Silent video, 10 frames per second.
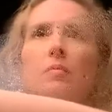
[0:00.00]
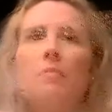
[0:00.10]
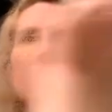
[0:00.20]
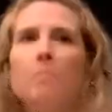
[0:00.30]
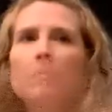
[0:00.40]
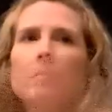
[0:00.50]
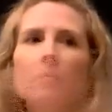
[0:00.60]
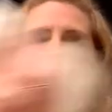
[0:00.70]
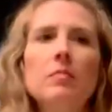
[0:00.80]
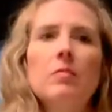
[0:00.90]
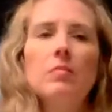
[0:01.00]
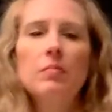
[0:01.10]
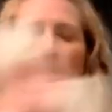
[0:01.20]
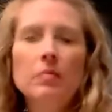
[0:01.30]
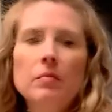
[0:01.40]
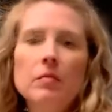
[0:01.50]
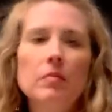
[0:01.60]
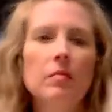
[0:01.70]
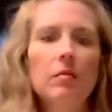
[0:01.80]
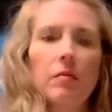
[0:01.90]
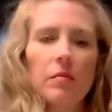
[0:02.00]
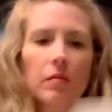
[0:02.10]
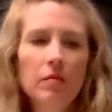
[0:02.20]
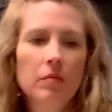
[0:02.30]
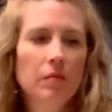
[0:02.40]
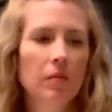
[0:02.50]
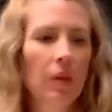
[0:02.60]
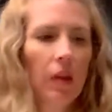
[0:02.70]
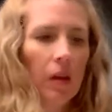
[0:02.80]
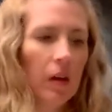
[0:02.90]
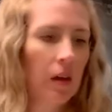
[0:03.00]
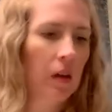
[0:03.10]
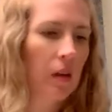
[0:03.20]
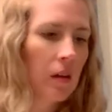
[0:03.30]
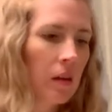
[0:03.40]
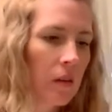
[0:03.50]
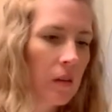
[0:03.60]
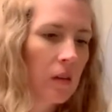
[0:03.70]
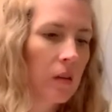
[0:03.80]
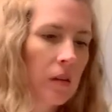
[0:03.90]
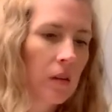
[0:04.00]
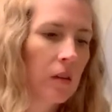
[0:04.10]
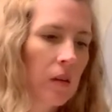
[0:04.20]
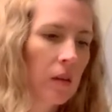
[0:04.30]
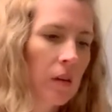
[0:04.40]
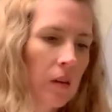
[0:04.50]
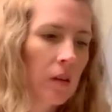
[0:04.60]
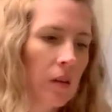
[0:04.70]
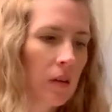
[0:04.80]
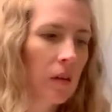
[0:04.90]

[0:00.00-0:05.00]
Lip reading: Nobody speaks.